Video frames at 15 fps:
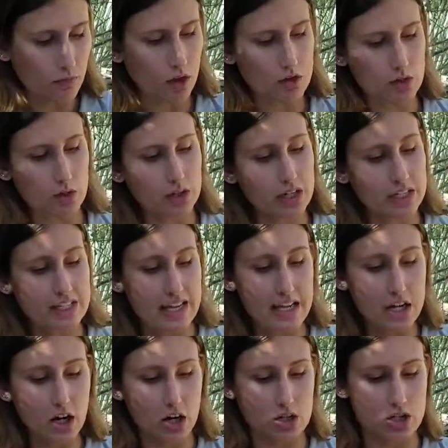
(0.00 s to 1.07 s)
So we're going to
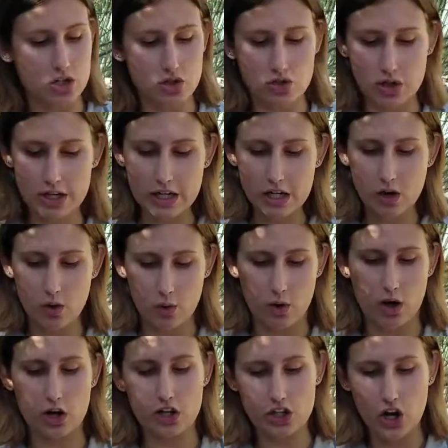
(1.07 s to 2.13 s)
take our string or
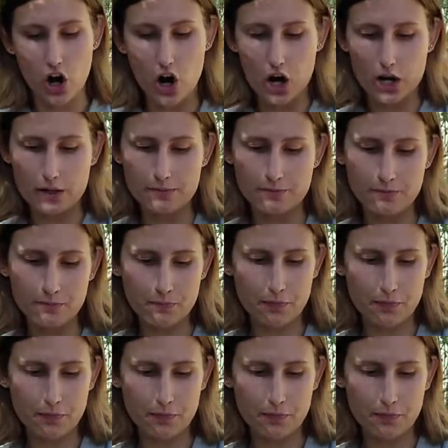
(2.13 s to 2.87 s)
our yarn